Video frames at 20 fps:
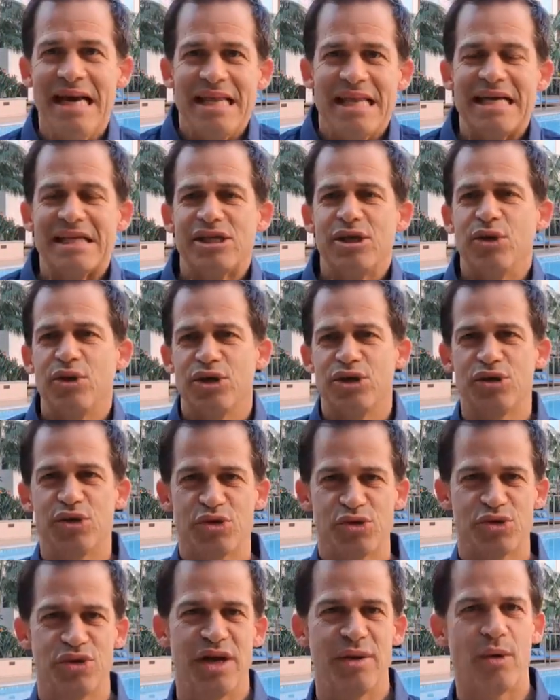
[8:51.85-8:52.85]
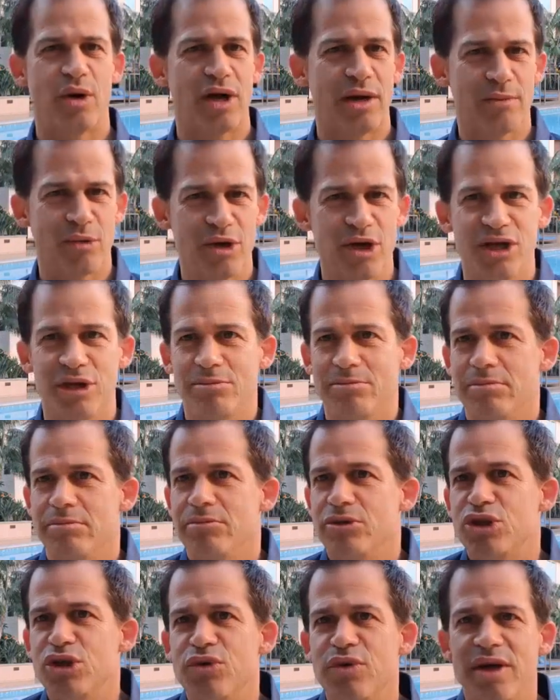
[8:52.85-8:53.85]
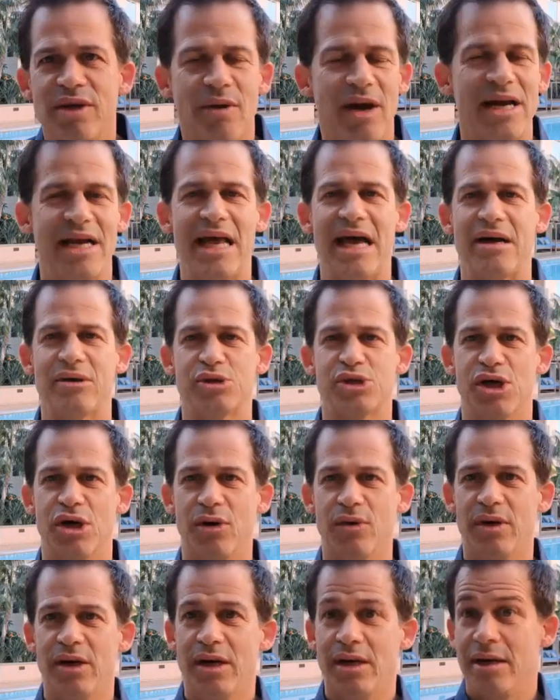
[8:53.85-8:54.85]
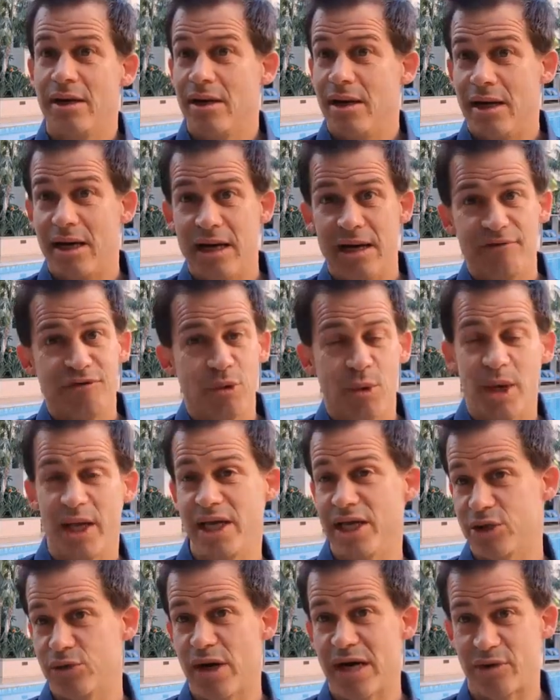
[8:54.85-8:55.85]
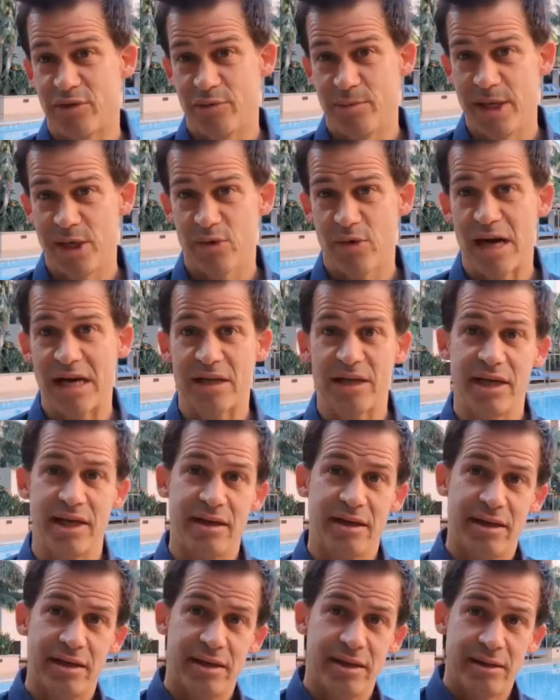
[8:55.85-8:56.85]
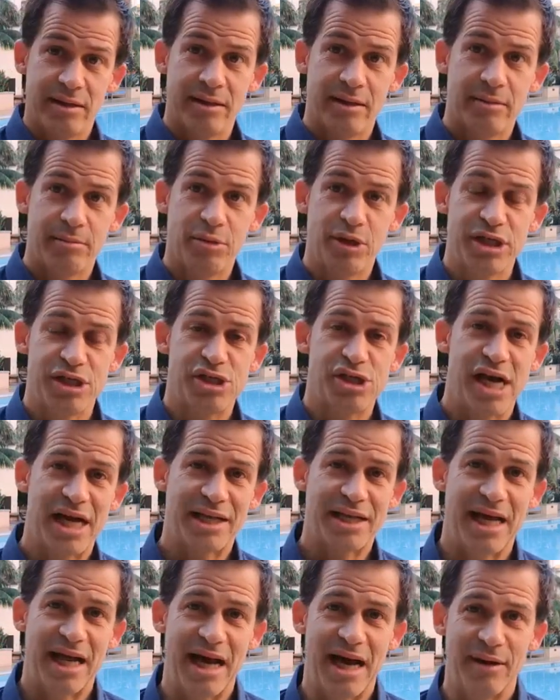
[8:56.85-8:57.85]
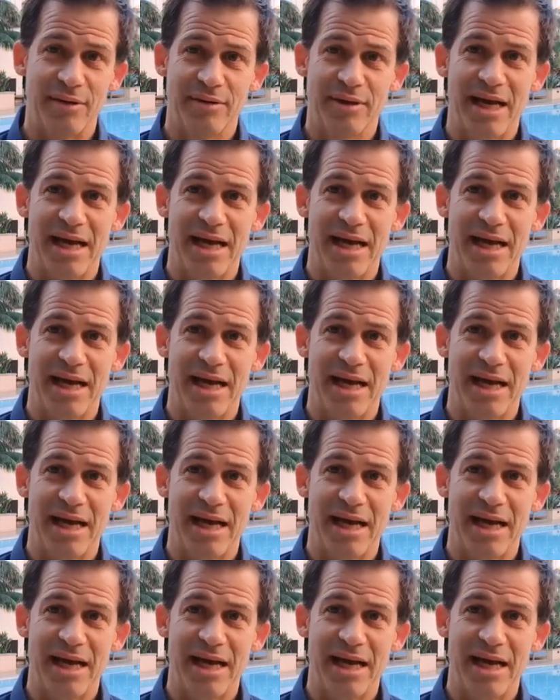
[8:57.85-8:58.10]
That's the only social network I'm really doing right now. So if you want to interact with me directly, please check that out.